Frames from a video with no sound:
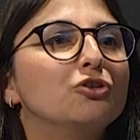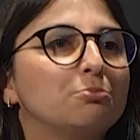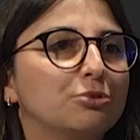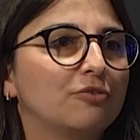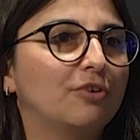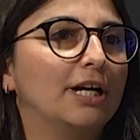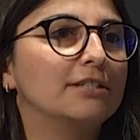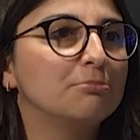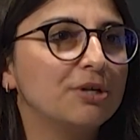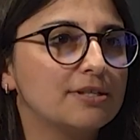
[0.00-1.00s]
to
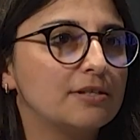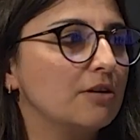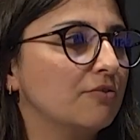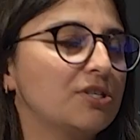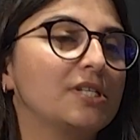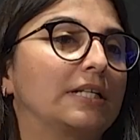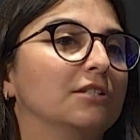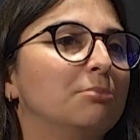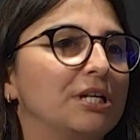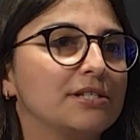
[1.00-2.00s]
provide the best services
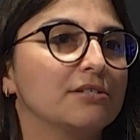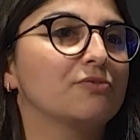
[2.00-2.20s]
and the best